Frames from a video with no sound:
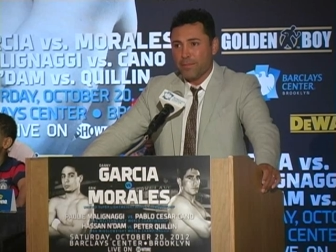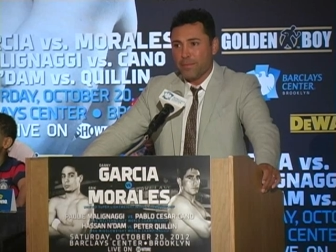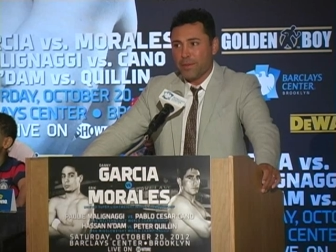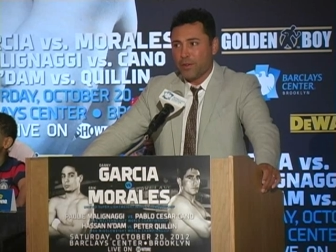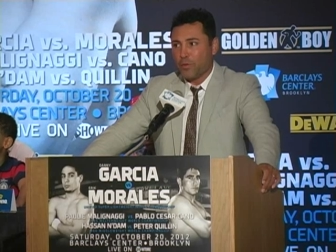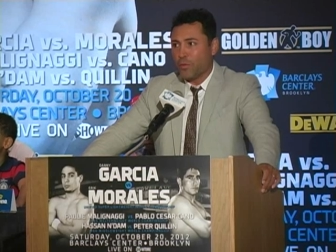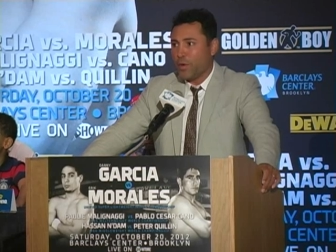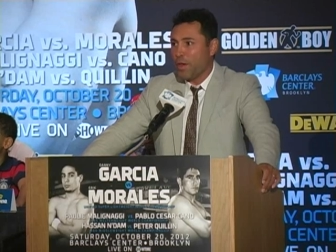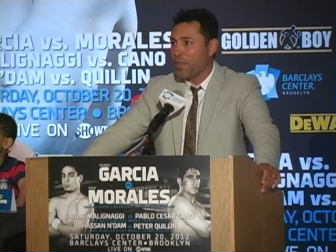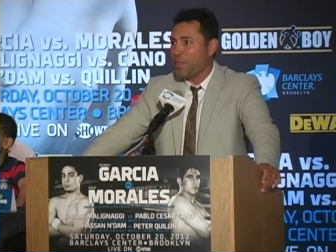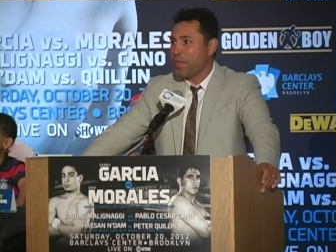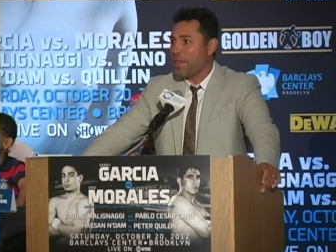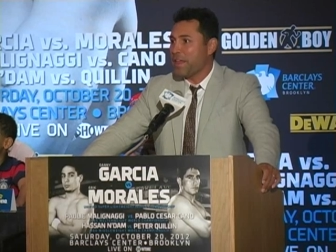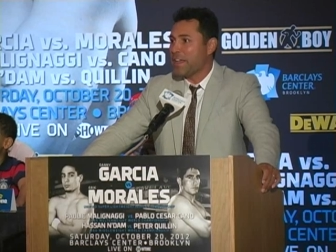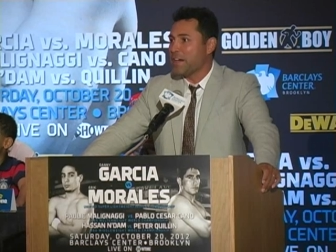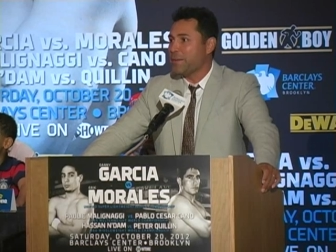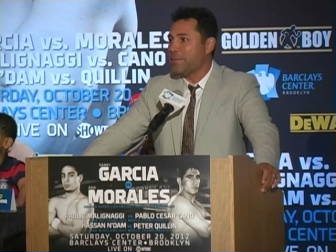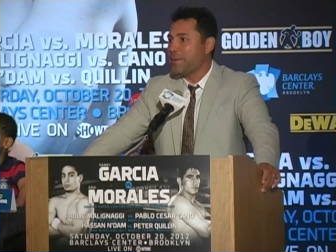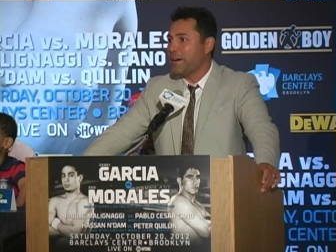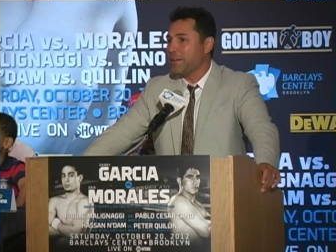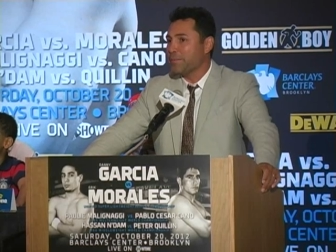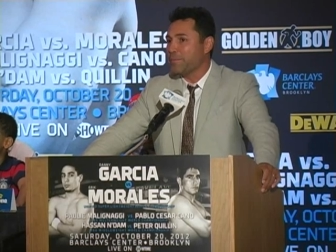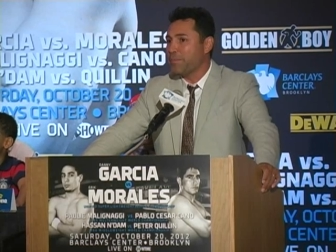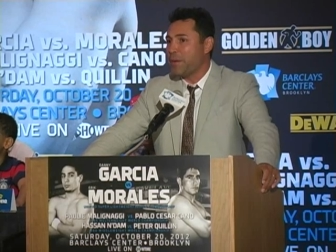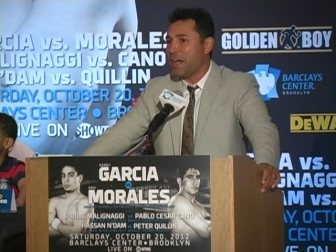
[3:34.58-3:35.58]
But one thing
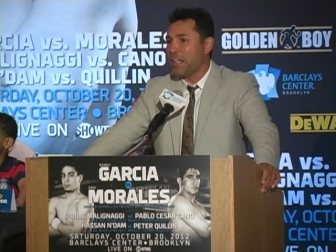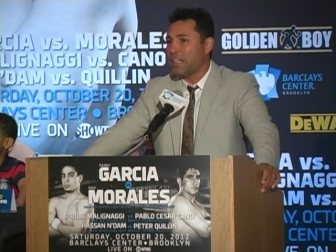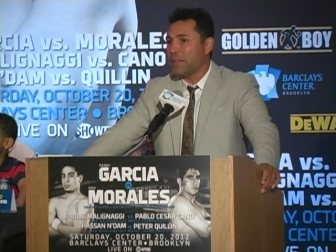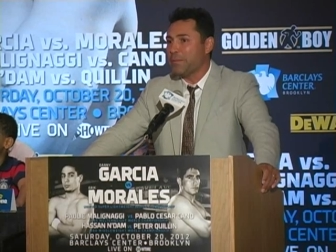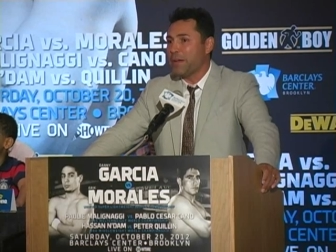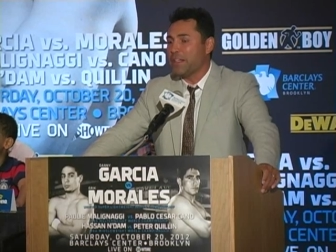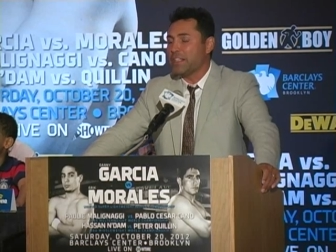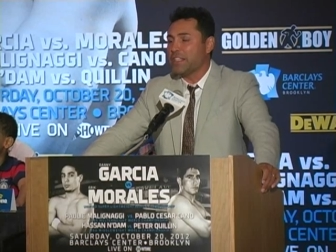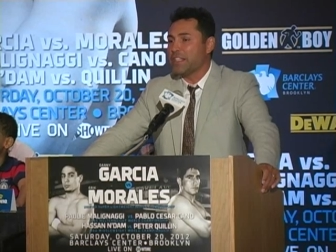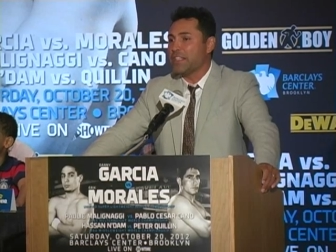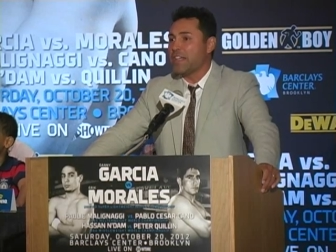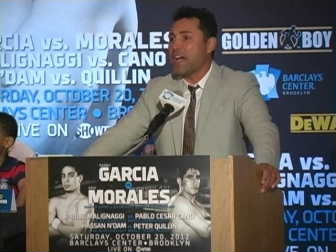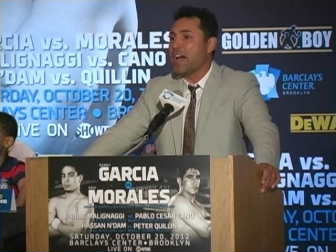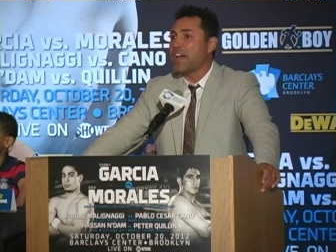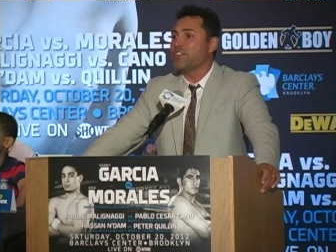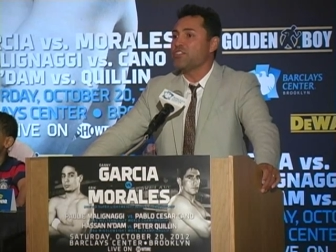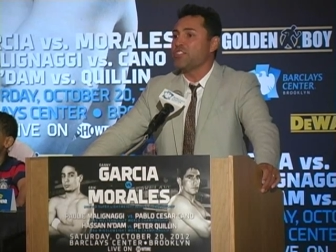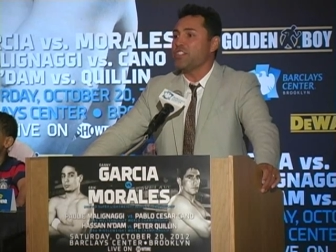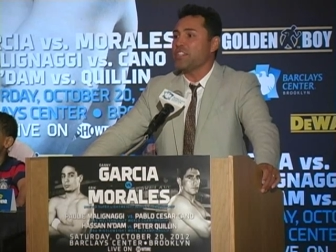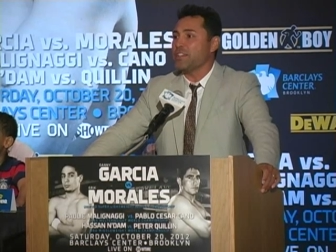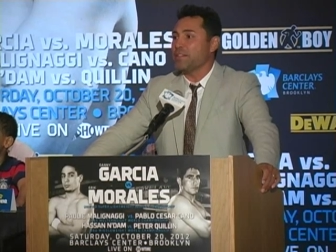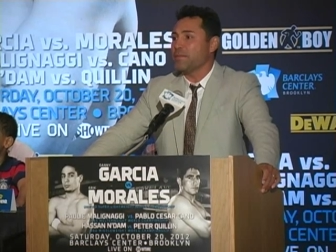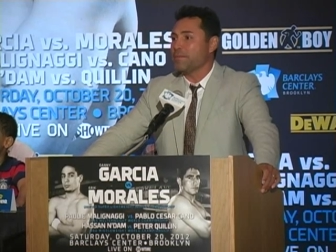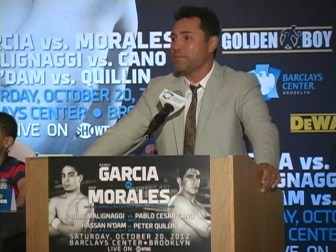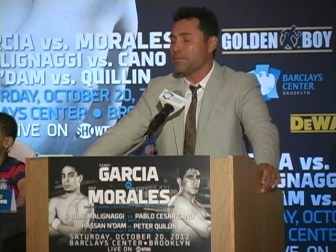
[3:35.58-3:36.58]
about Paulie
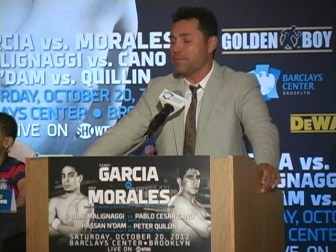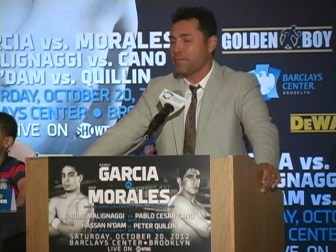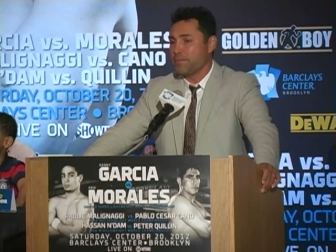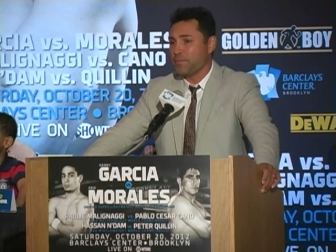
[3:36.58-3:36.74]
Malignaggi